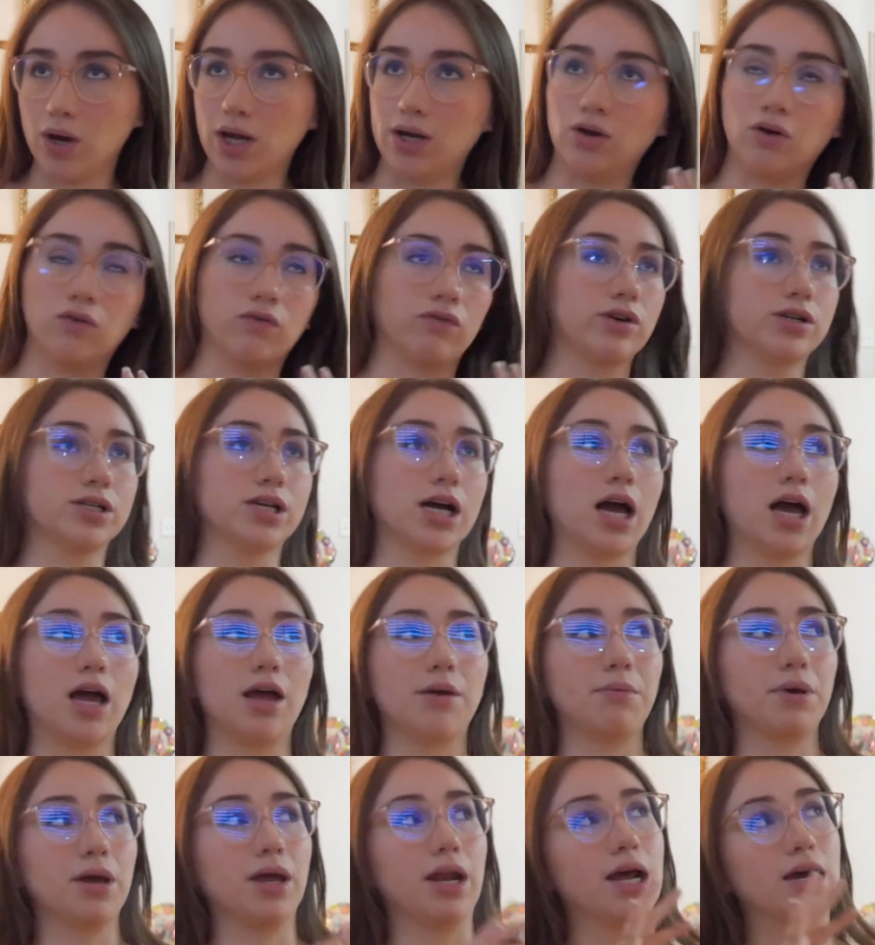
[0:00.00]
And over
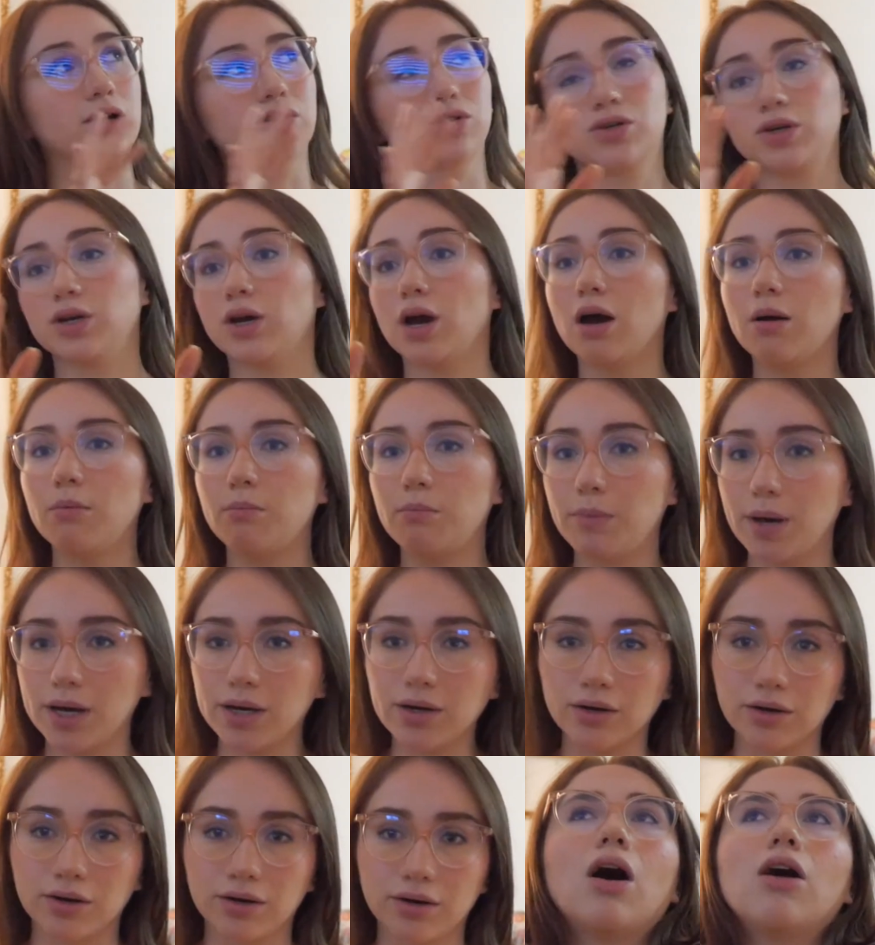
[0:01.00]
time, it actually got better.